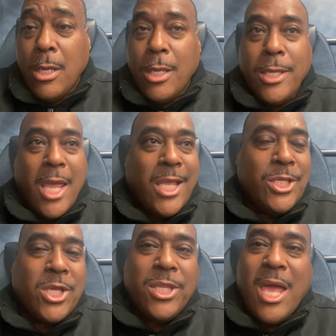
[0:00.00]
Yankees
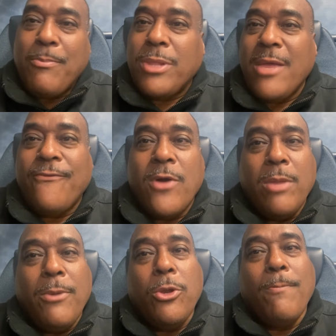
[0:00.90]
could not play
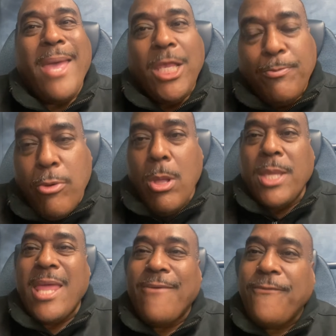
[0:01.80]
fundamental baseball
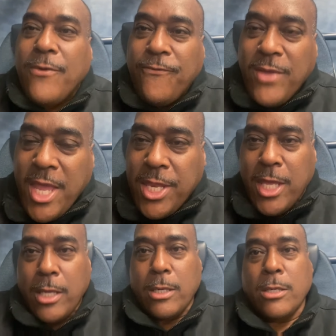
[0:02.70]
in that fifth
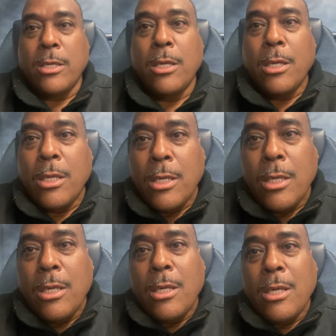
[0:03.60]
inning.
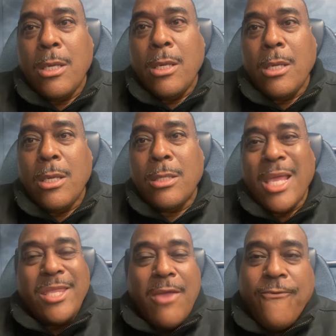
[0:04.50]

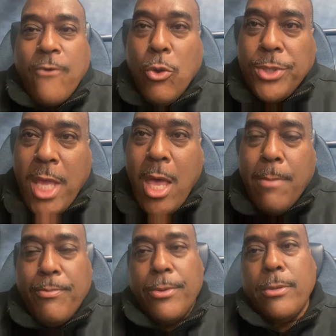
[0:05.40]
Like, they froze up.
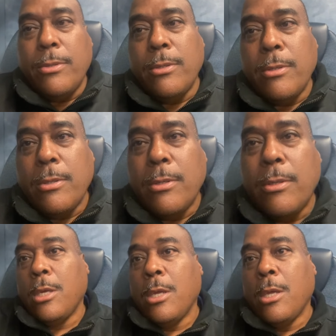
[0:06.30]

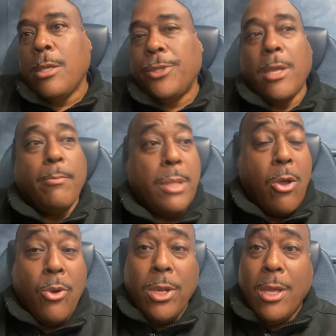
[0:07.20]
Then
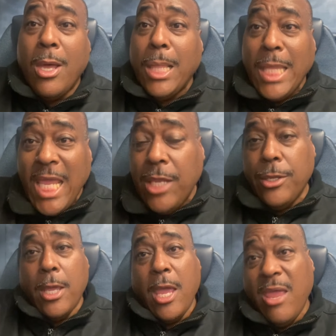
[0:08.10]
blowing a lead
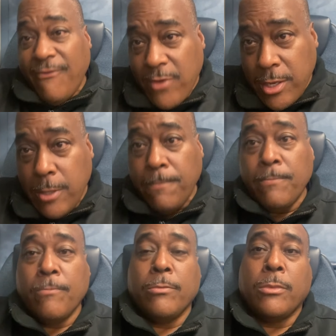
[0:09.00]
the eighth inning
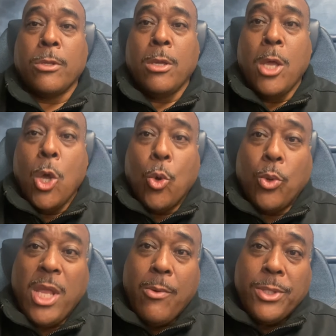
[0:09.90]

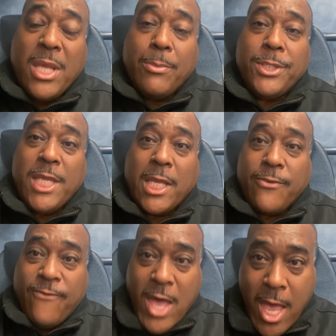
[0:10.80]
when it was up
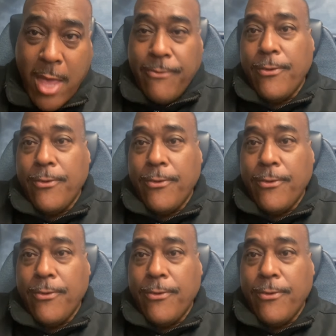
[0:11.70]
6-5